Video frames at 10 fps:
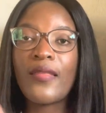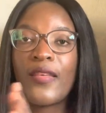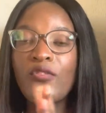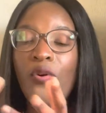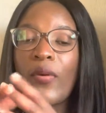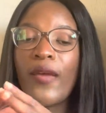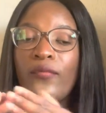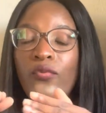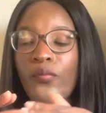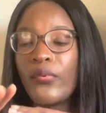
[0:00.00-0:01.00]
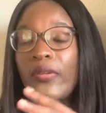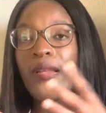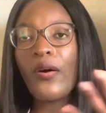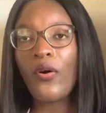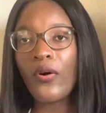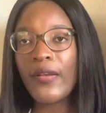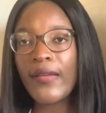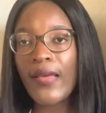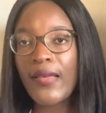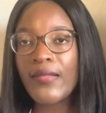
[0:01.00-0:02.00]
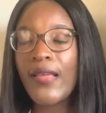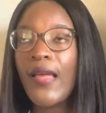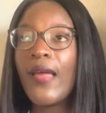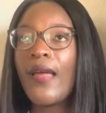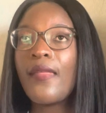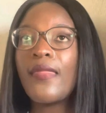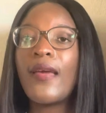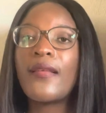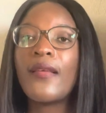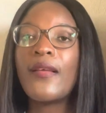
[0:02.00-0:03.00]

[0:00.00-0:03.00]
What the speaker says: That's why we have to put in our holidays, and then